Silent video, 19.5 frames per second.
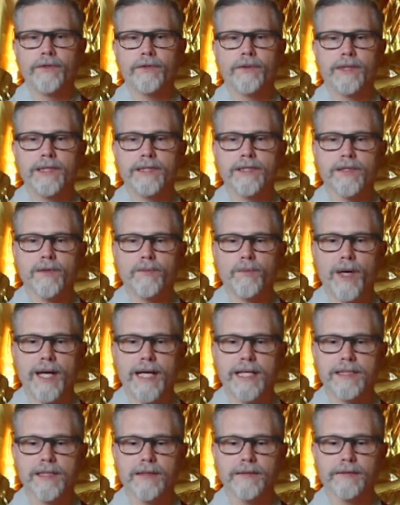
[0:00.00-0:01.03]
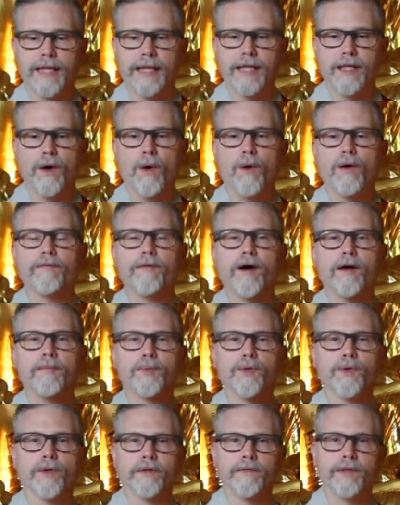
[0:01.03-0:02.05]
to, in some ways, let go of
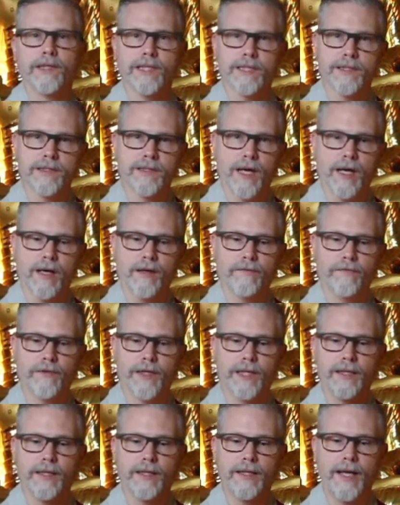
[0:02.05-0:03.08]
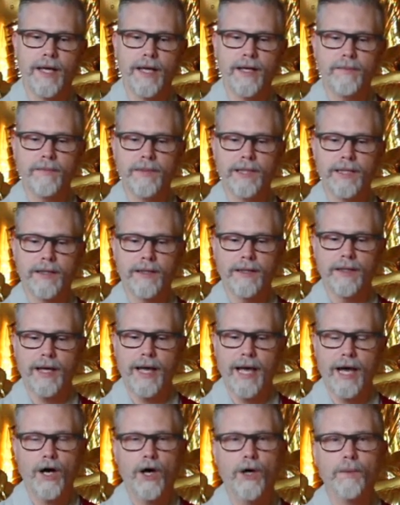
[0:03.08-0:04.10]
our previous self. And the name
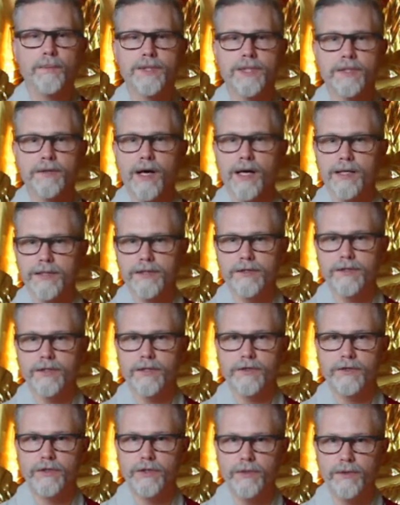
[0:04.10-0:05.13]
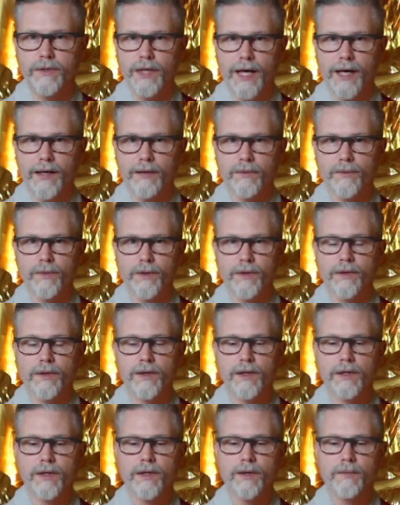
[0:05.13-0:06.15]
helps us to do that.
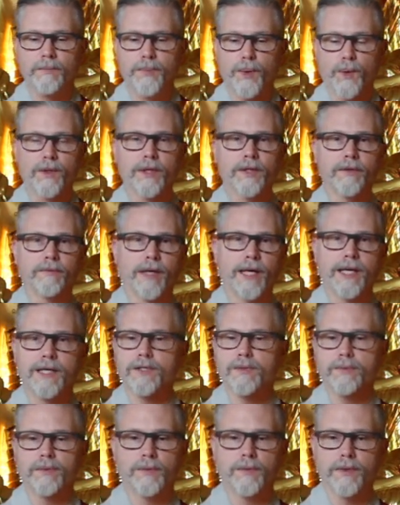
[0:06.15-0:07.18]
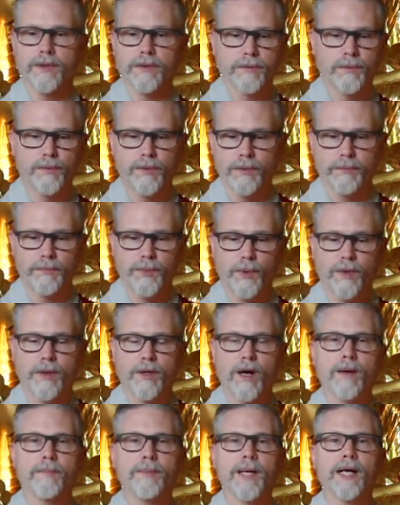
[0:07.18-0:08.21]
We're born and raised when we're, we're born,
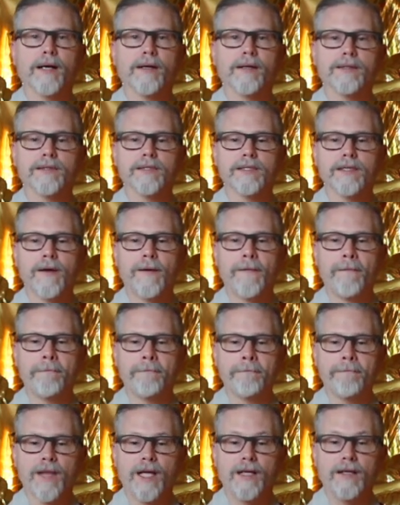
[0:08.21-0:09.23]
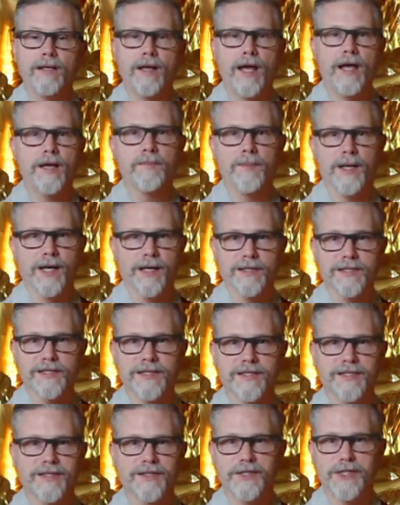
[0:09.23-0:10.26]
our parents name
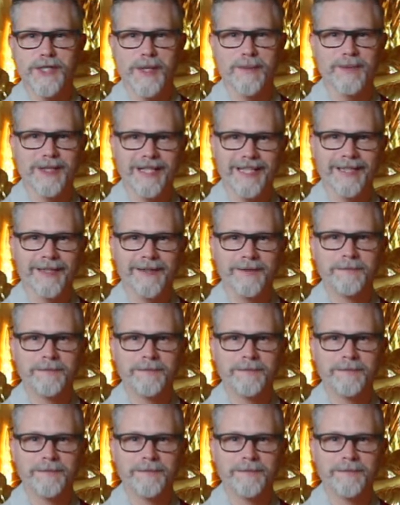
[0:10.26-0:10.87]
us something.